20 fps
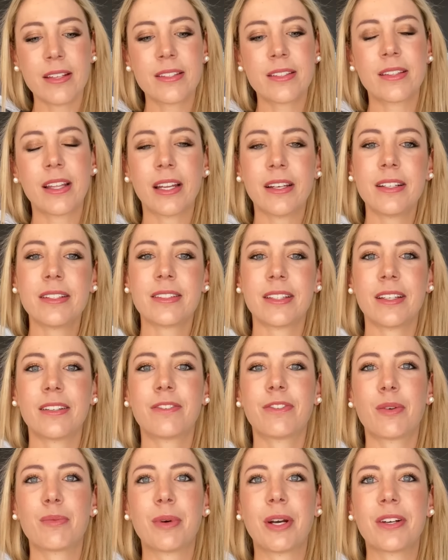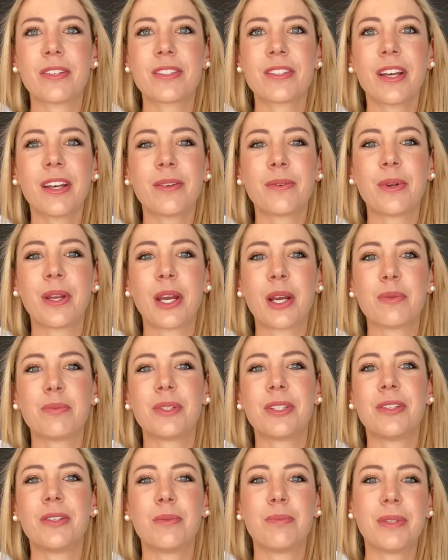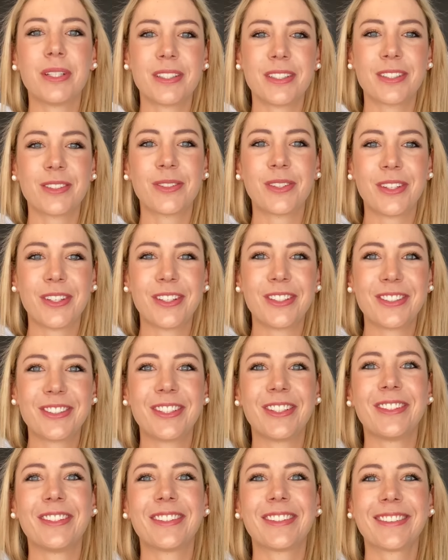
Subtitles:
that is it from our side. We hope to do business with you soon.